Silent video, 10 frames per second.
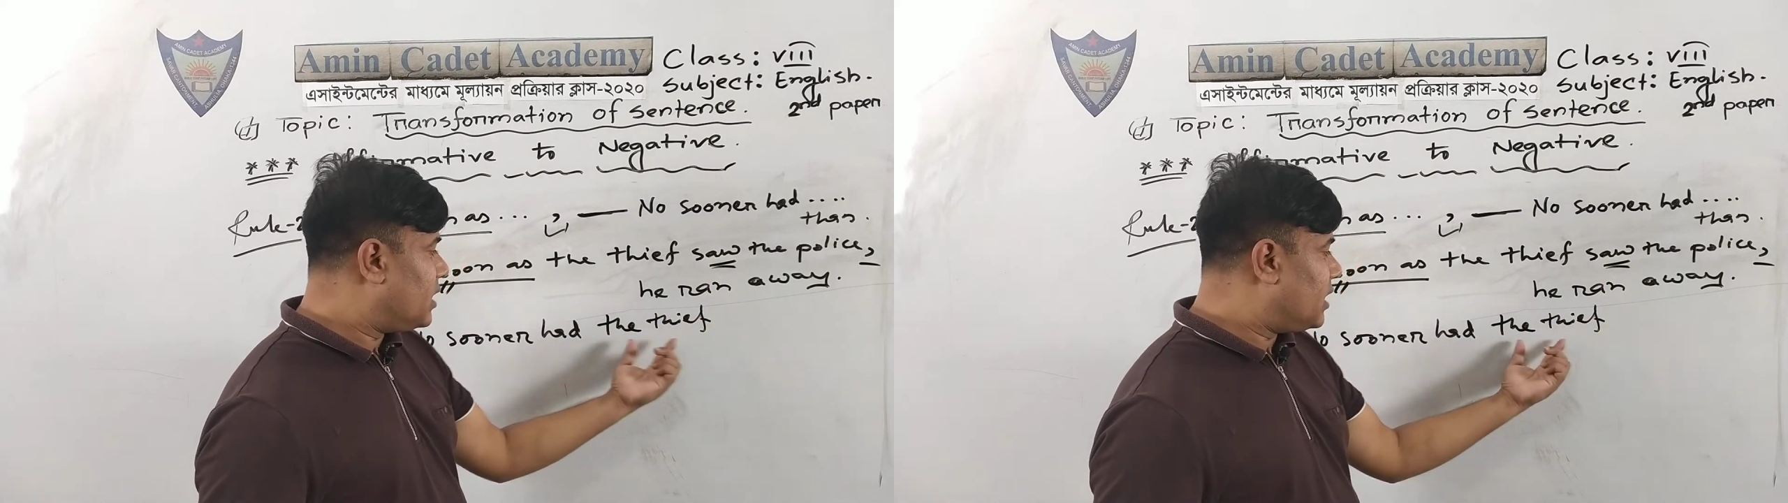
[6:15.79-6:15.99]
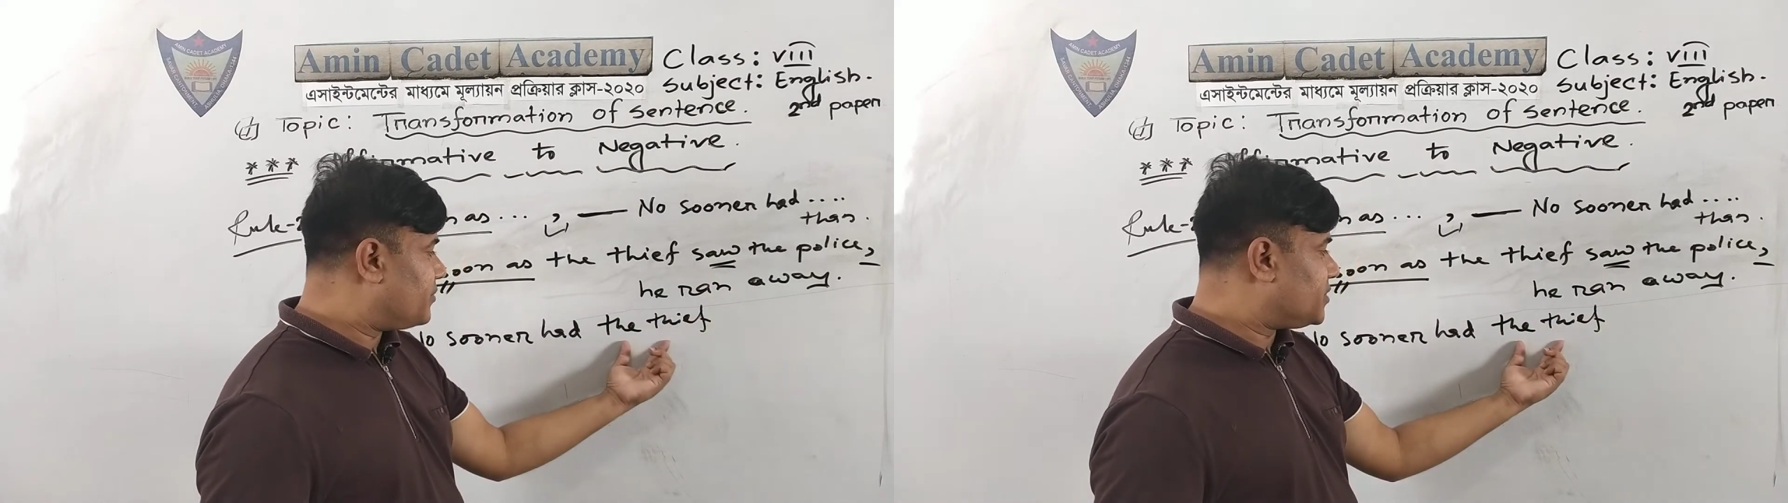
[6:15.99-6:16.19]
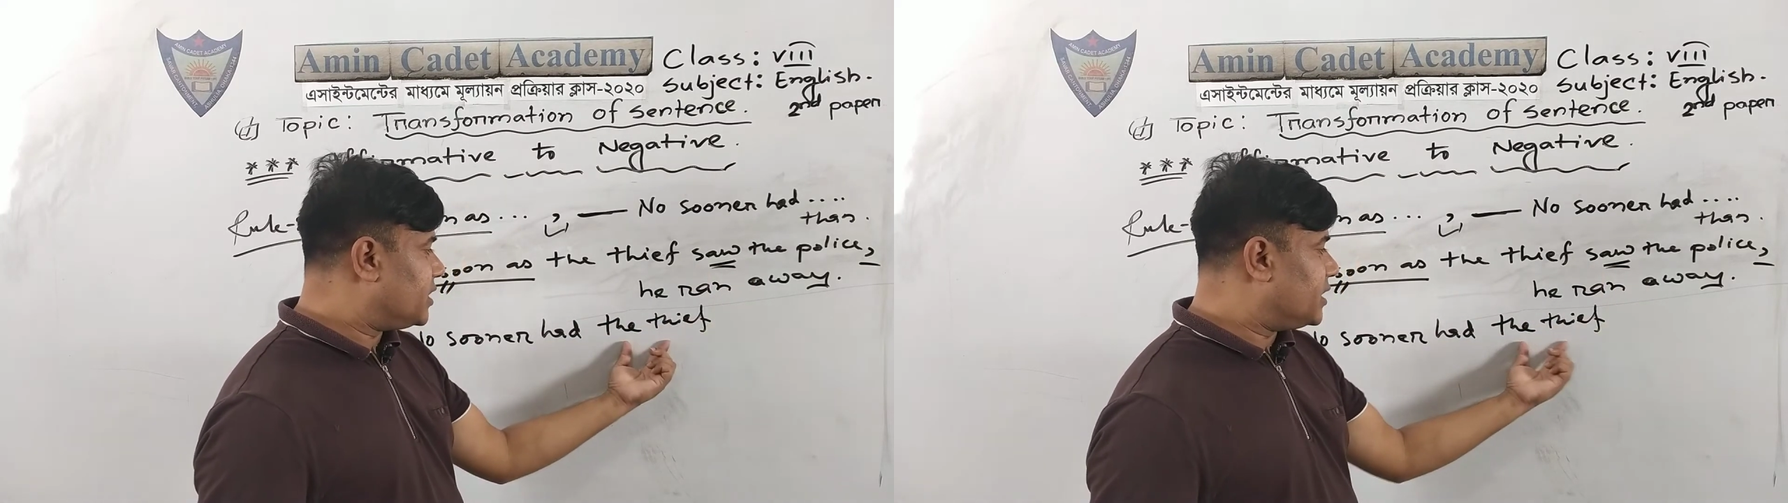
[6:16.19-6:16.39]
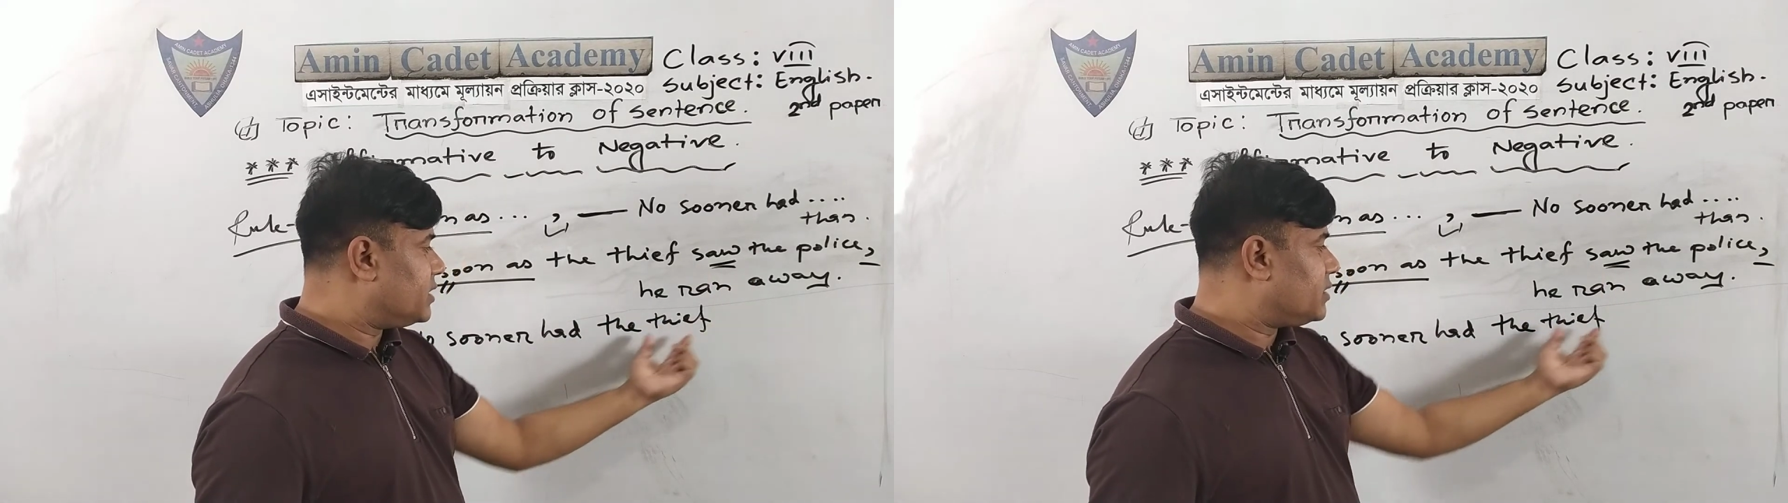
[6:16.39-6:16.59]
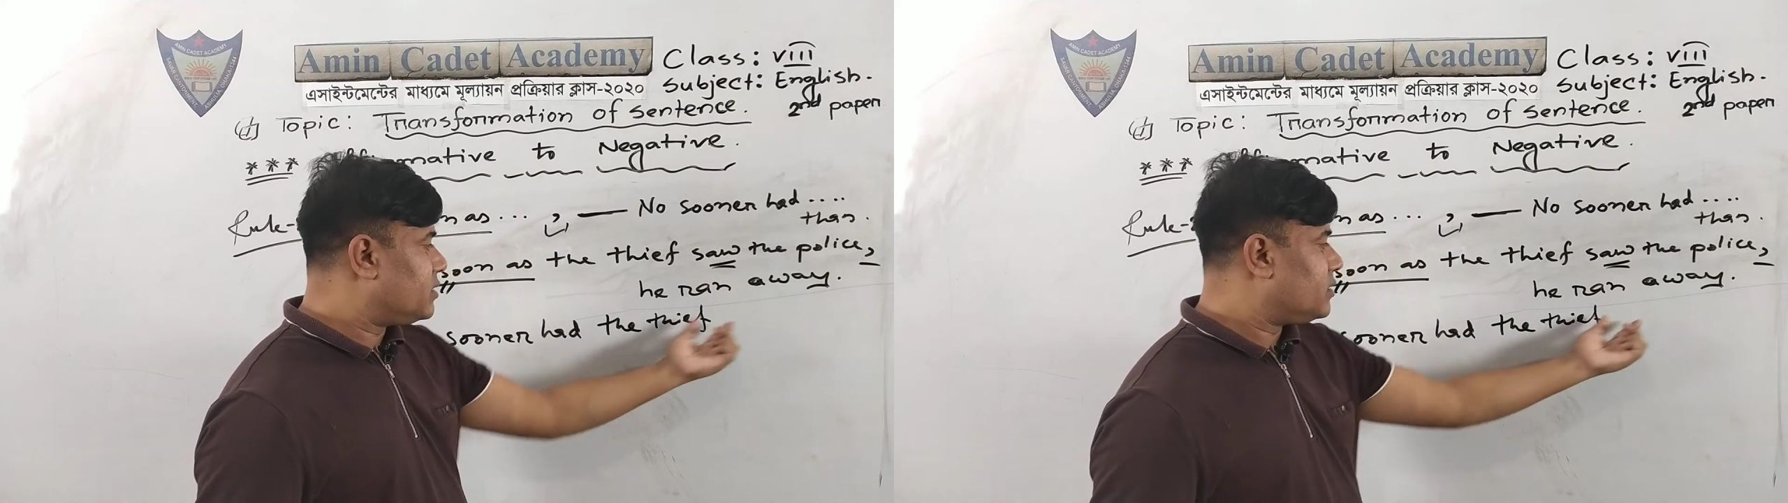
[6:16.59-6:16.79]

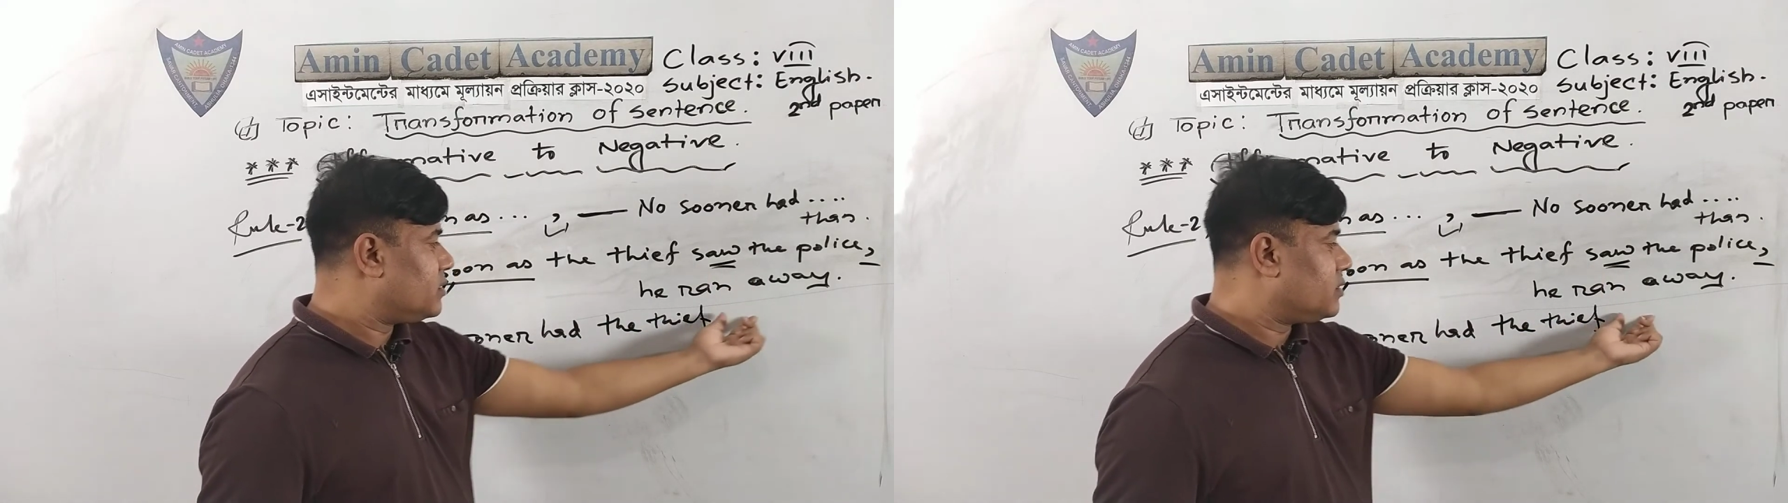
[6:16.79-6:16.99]
after